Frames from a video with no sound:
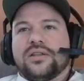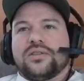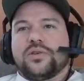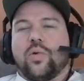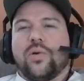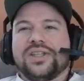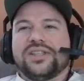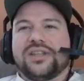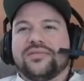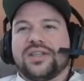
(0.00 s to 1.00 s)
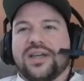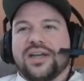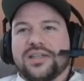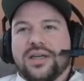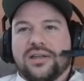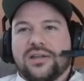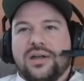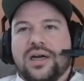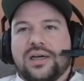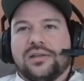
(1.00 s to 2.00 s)
27 seconds on the
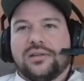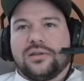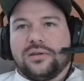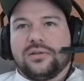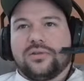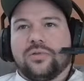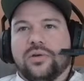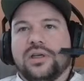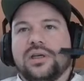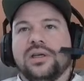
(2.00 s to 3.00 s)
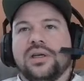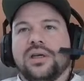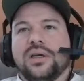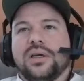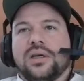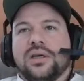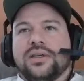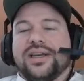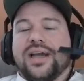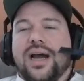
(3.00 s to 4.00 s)
clock, 3rd and 3.
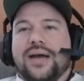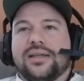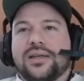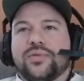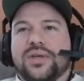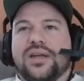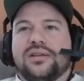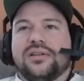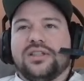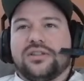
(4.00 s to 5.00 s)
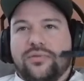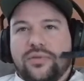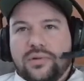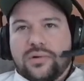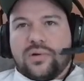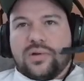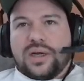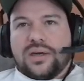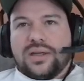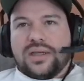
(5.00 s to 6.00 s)
You got to think we get at least a field goal
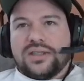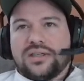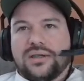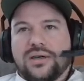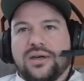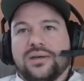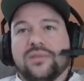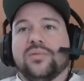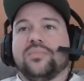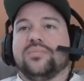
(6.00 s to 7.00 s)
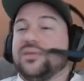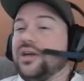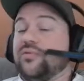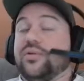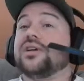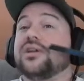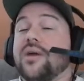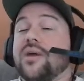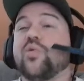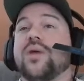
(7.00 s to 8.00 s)
out of this. It would, if we could
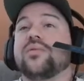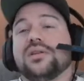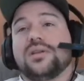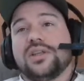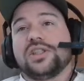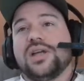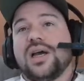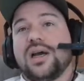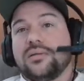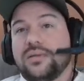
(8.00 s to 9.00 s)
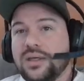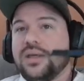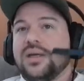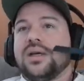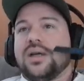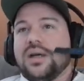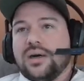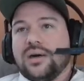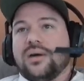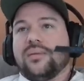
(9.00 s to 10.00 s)
come away with the touchdown,
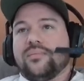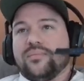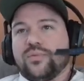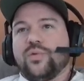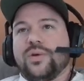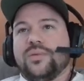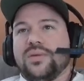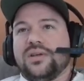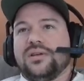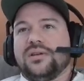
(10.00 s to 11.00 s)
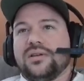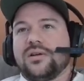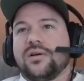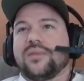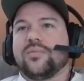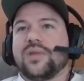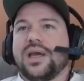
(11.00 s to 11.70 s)
we'd be cooking with